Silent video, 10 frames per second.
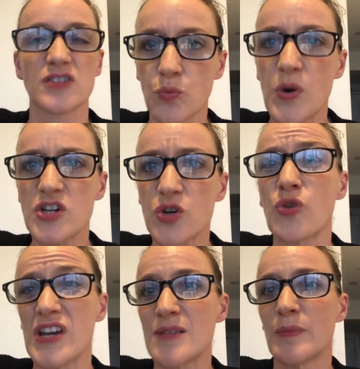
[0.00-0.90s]
So we should
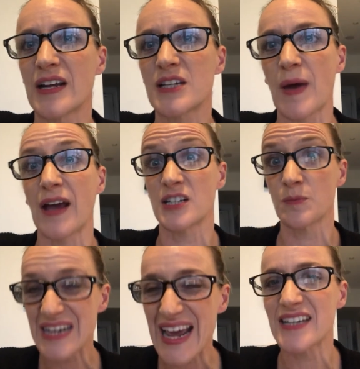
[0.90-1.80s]
reasonably expect to
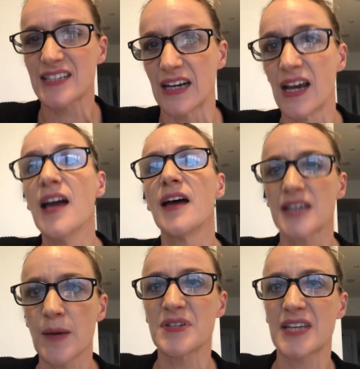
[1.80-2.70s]
be getting
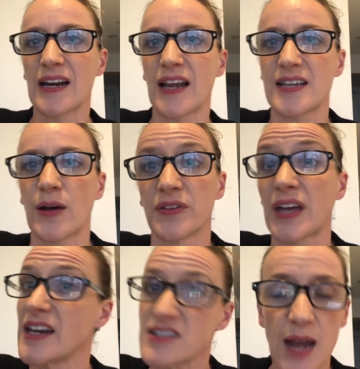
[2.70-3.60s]
10% less
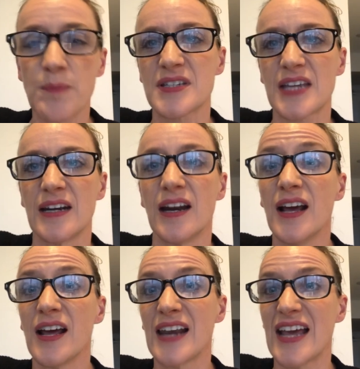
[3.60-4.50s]
healthcare, 10%
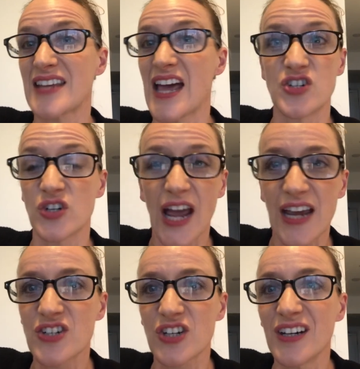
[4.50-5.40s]
less
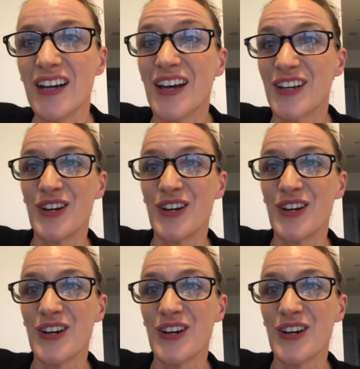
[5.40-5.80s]
education,